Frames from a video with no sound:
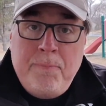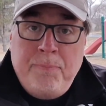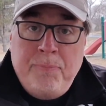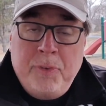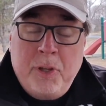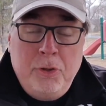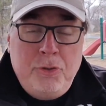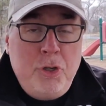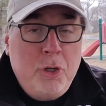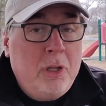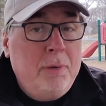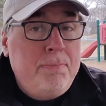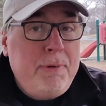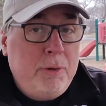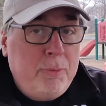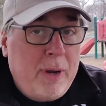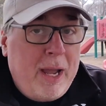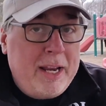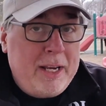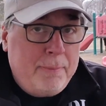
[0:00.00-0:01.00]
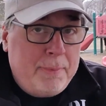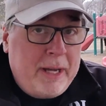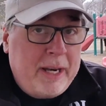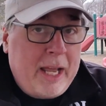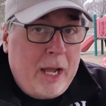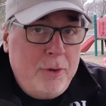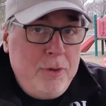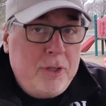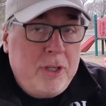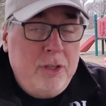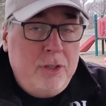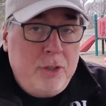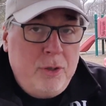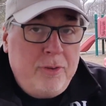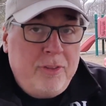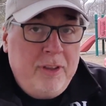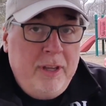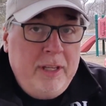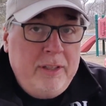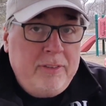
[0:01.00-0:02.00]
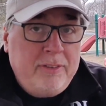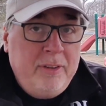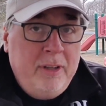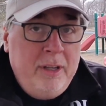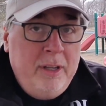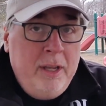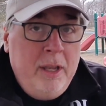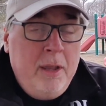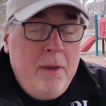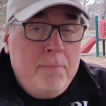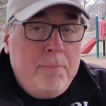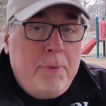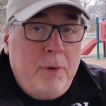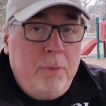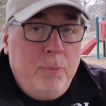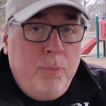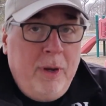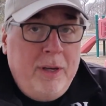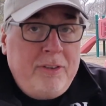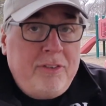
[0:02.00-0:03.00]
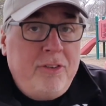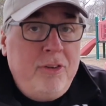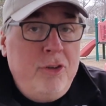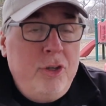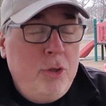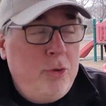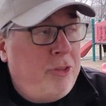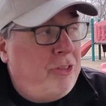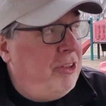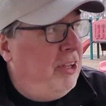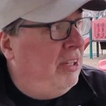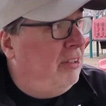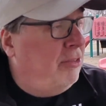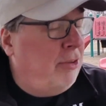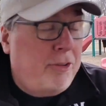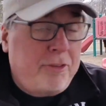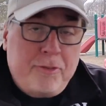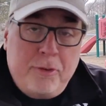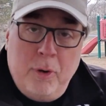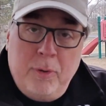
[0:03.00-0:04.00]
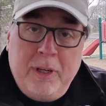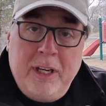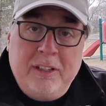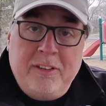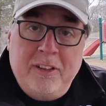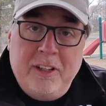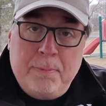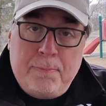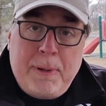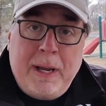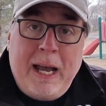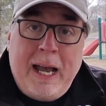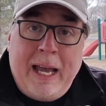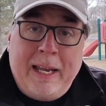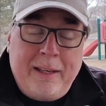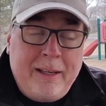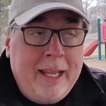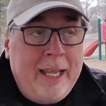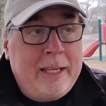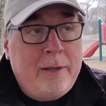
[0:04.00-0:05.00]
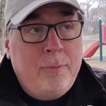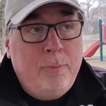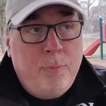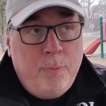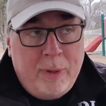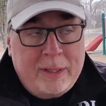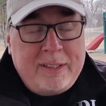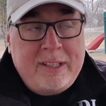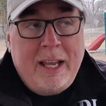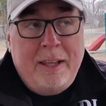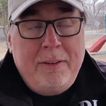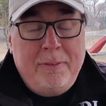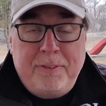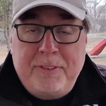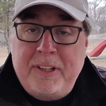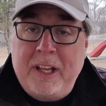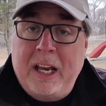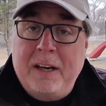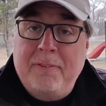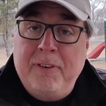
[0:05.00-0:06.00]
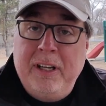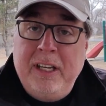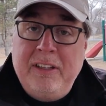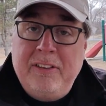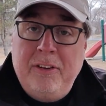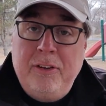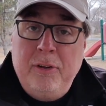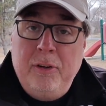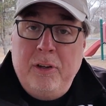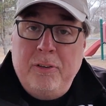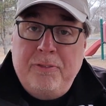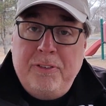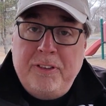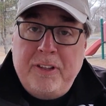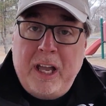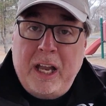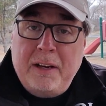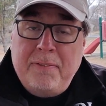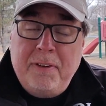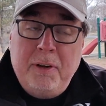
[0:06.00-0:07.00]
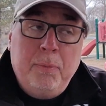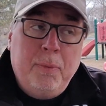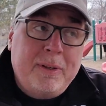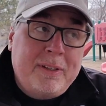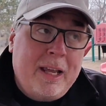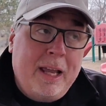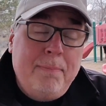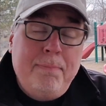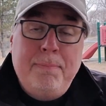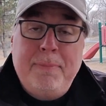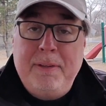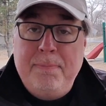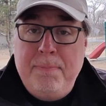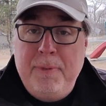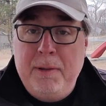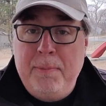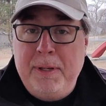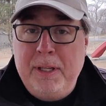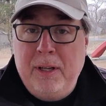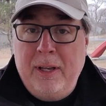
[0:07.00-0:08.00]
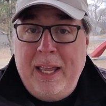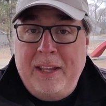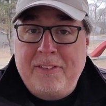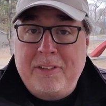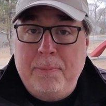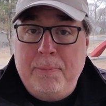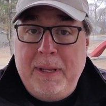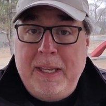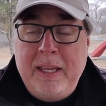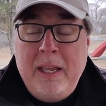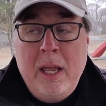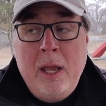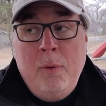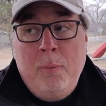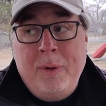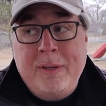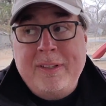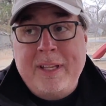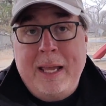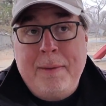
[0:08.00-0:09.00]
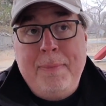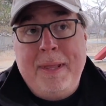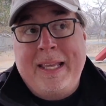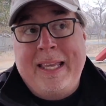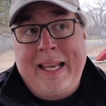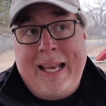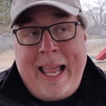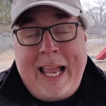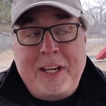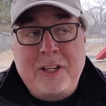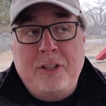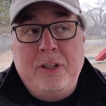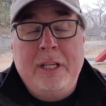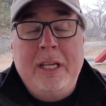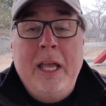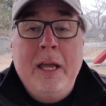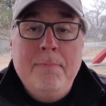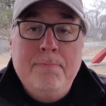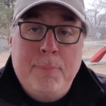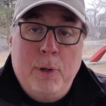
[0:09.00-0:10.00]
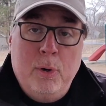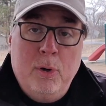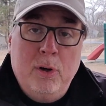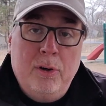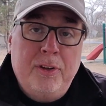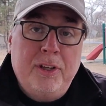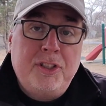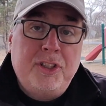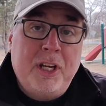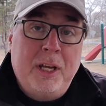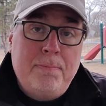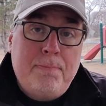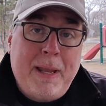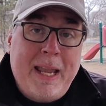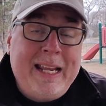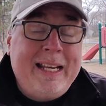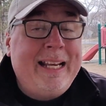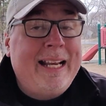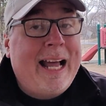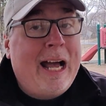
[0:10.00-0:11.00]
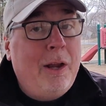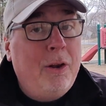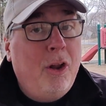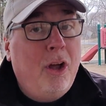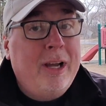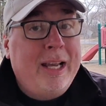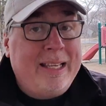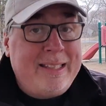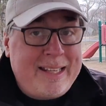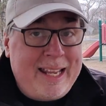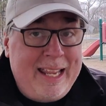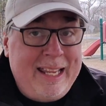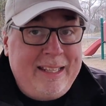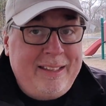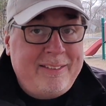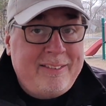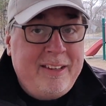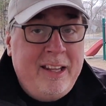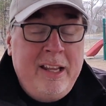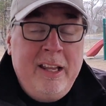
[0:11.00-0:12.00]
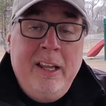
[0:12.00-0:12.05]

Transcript: Because you can be right about how you can do things, but once new things are thrown into the pot, like what time the photographer needs to do their photography, what time the meal has to be, what time they can actually pour the champagne, and how long it takes,